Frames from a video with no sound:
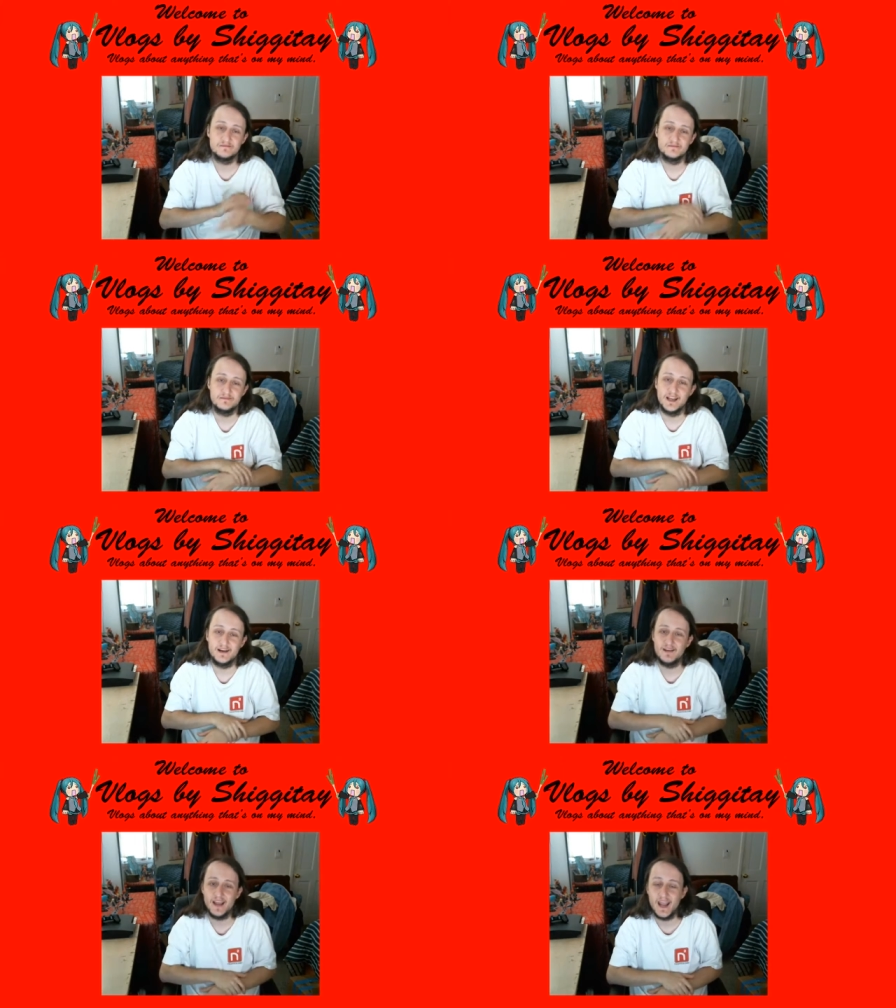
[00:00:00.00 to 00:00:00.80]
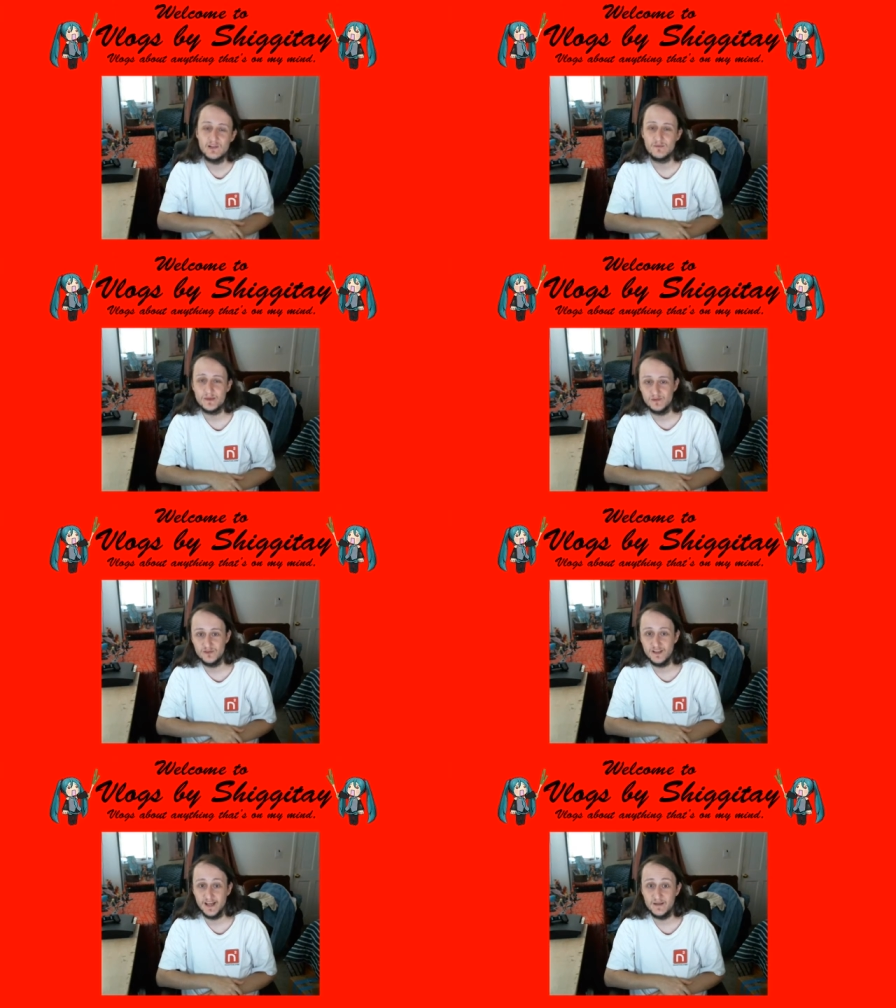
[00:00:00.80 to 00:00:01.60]
yeah, I hate it when people do
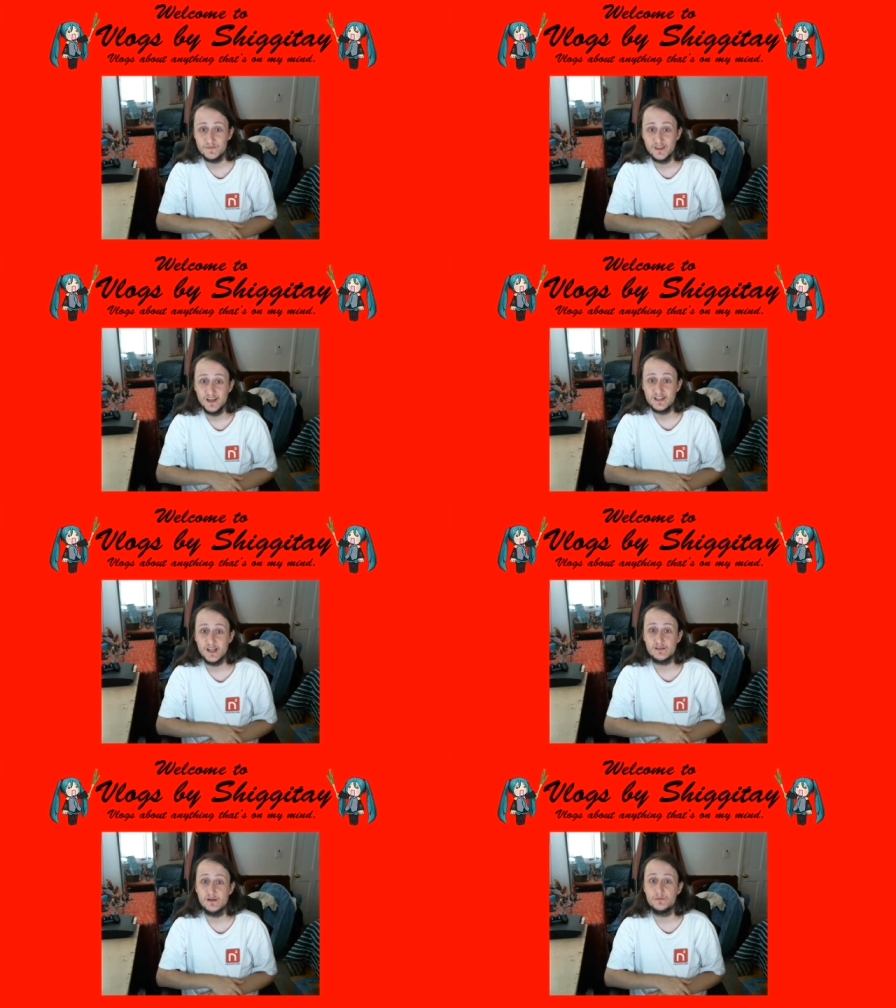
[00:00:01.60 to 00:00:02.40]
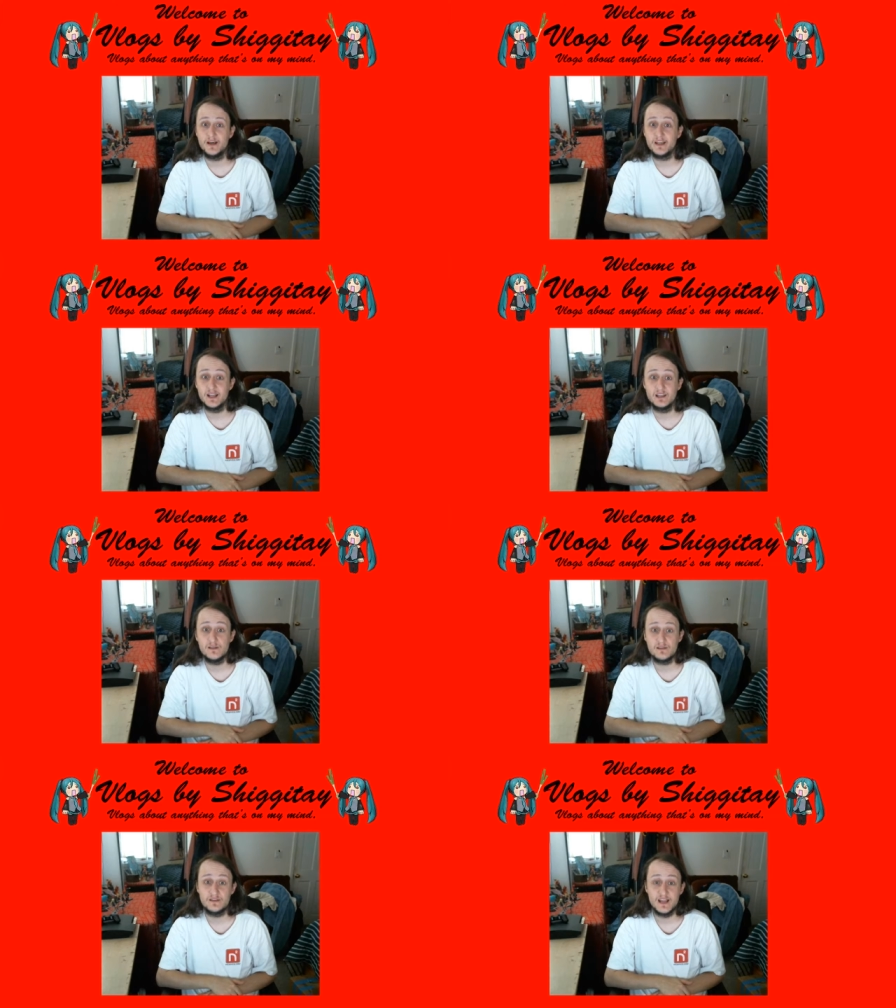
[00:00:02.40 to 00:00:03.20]
that. It takes up like at
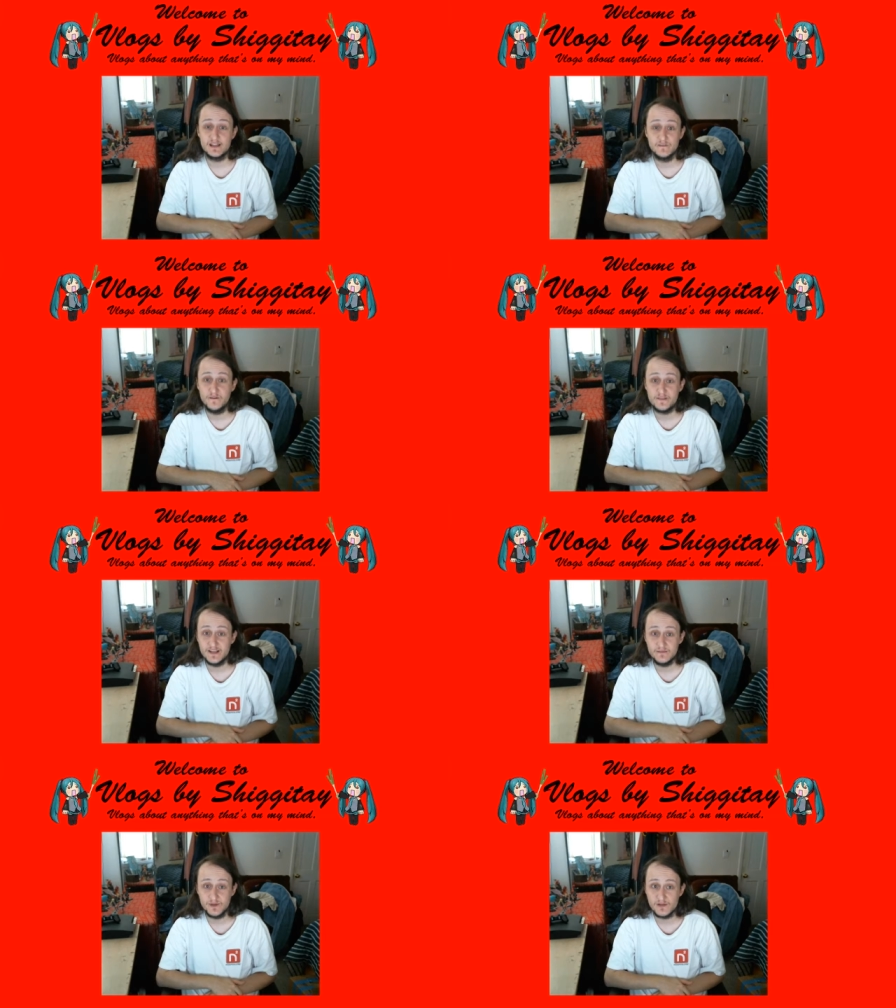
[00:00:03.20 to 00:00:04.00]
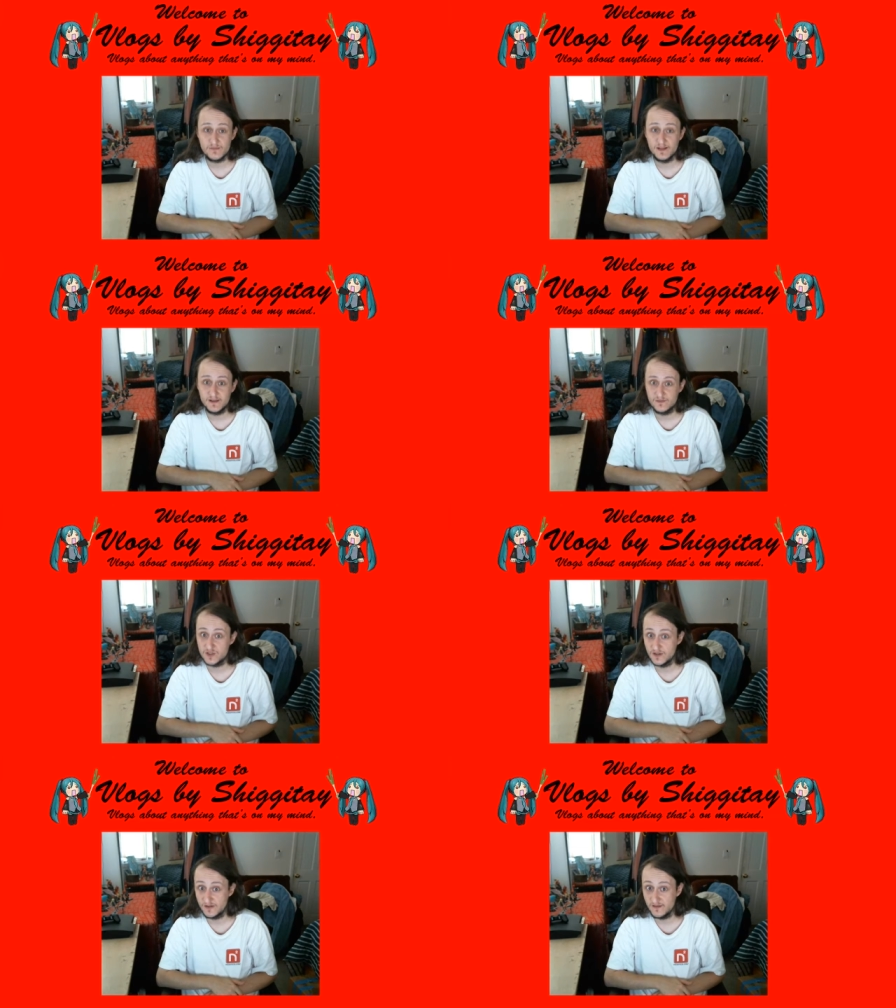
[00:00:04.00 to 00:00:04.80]
least 10 to 15 plus minutes, which
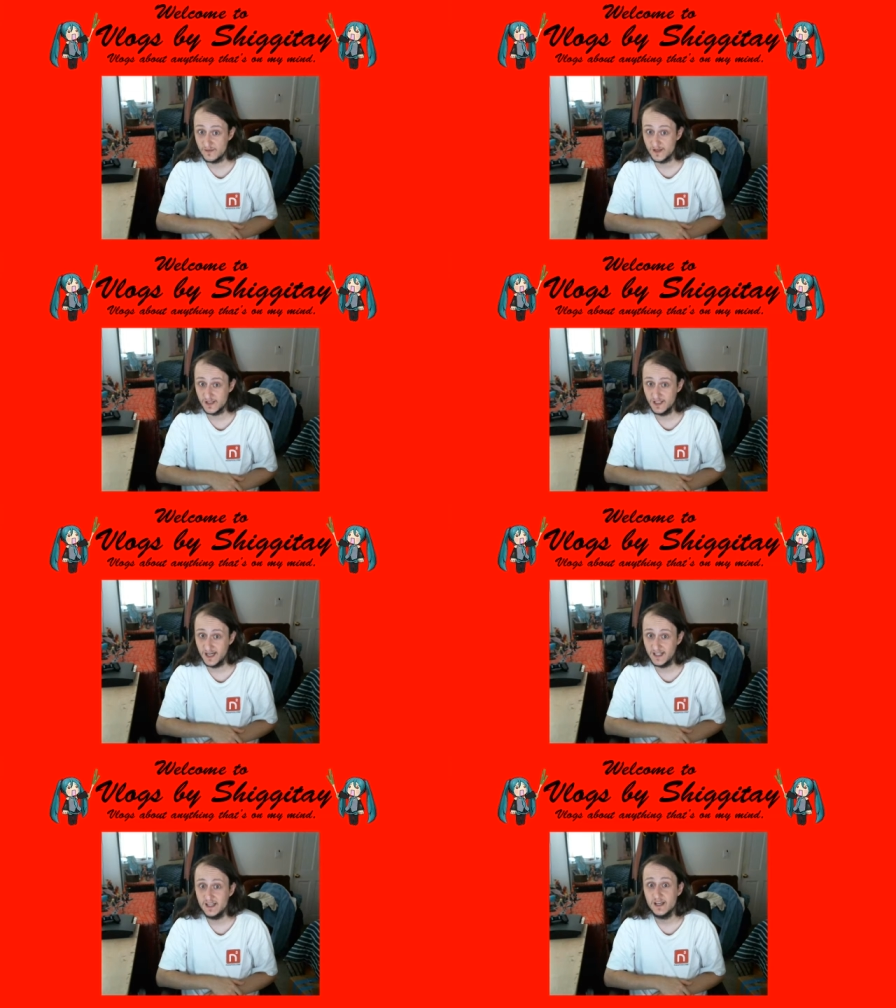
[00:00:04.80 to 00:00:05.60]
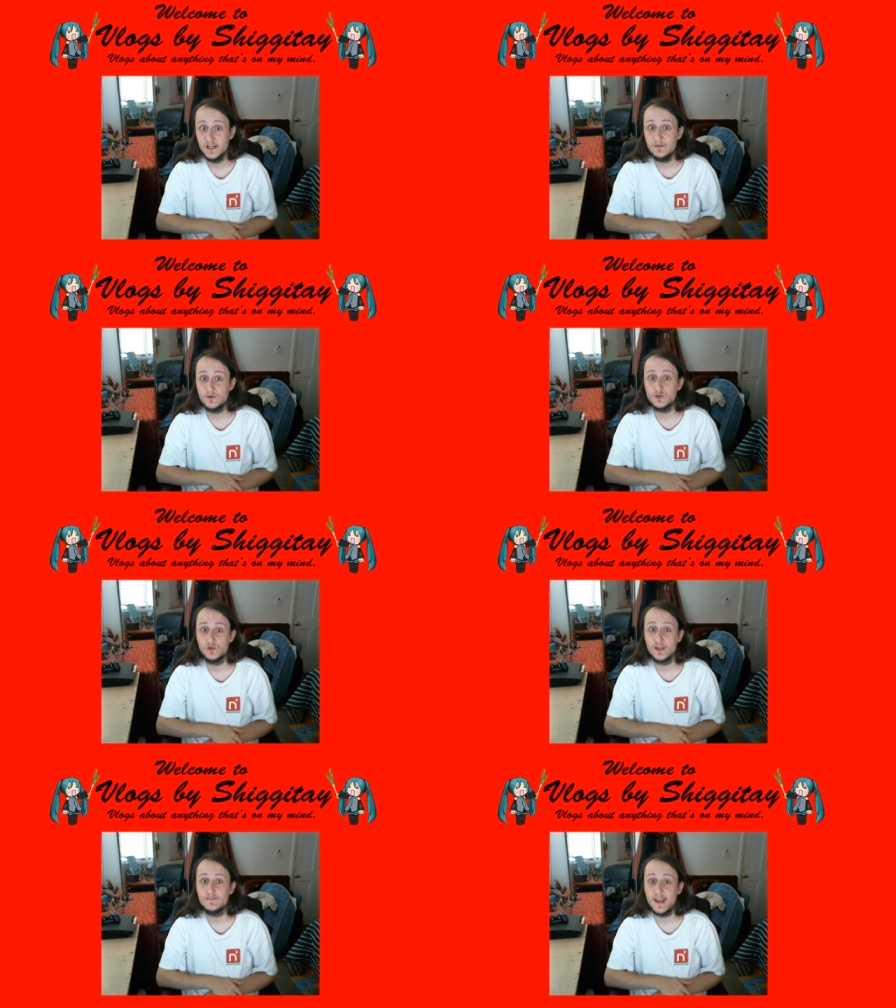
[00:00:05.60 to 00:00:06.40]
doesn't seem like a lot. But when you
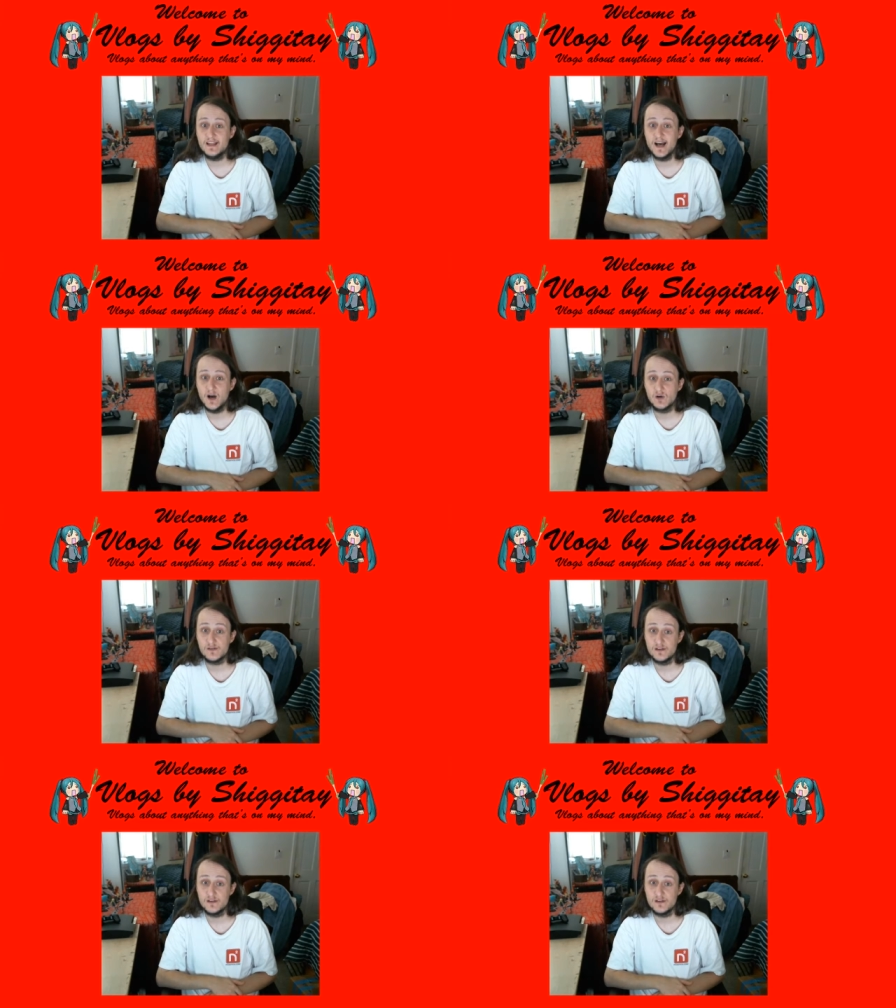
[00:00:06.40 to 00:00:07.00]
only have 8 hours to